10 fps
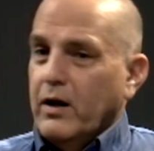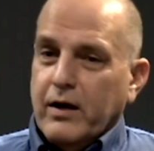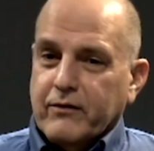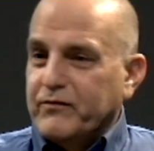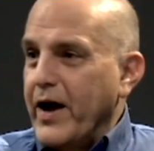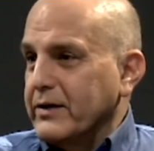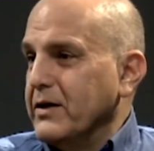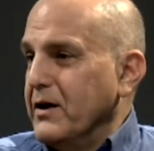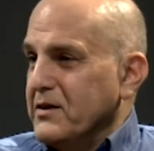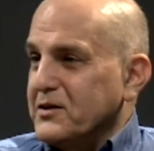In fact,
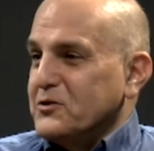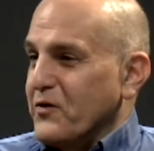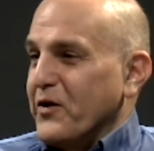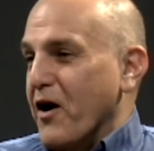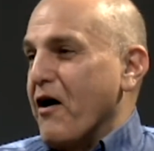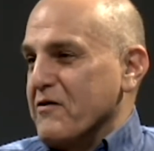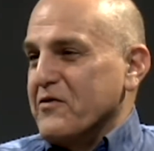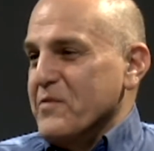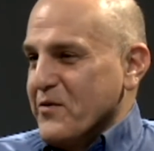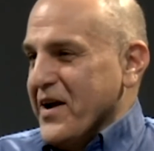this is very hard for
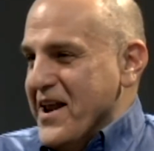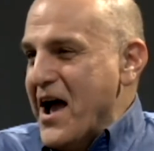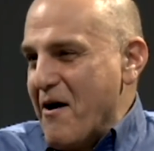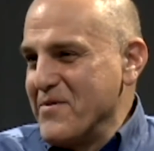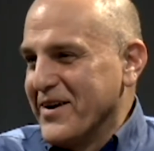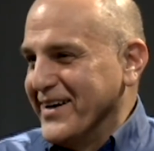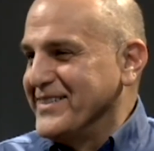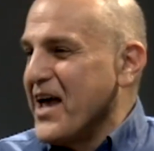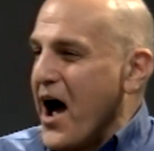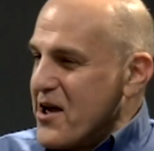me right now because
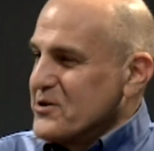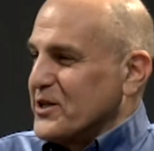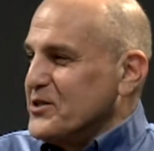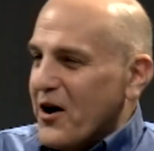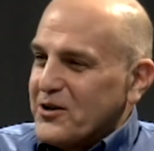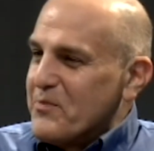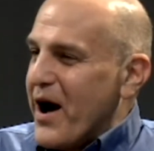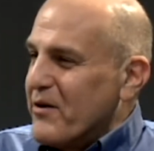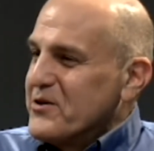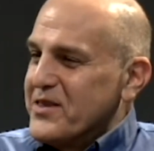I usually talked
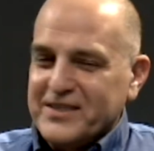about you this in